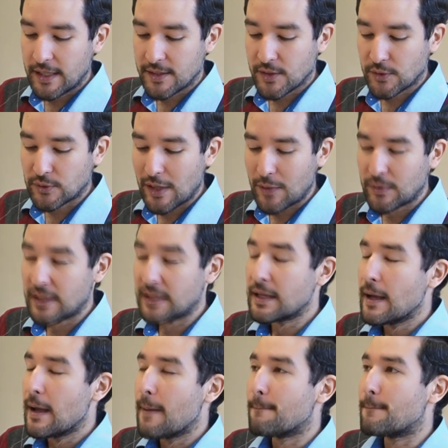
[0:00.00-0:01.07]

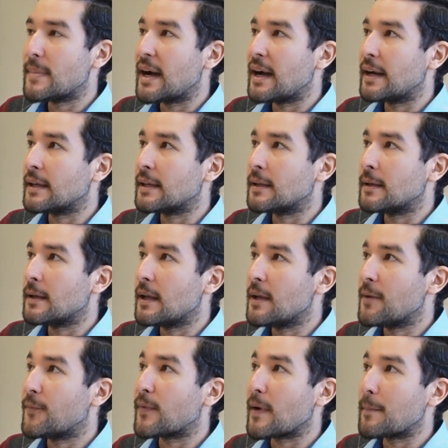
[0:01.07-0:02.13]
surrounded by
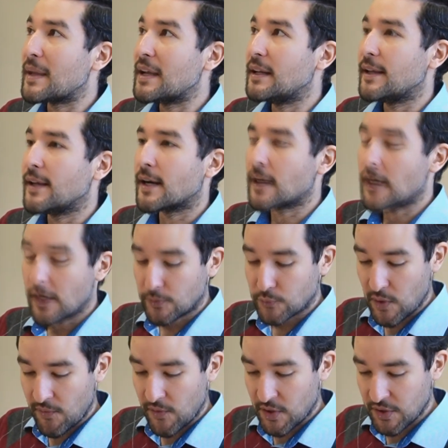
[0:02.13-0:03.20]
uh, familiar
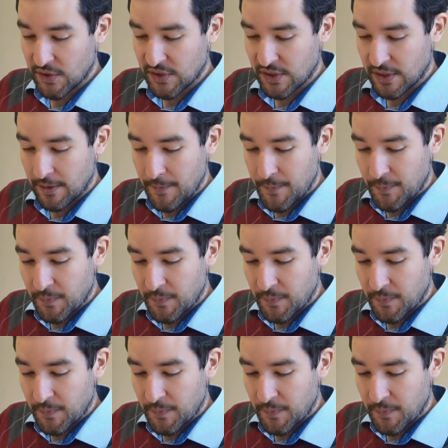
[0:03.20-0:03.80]
rivers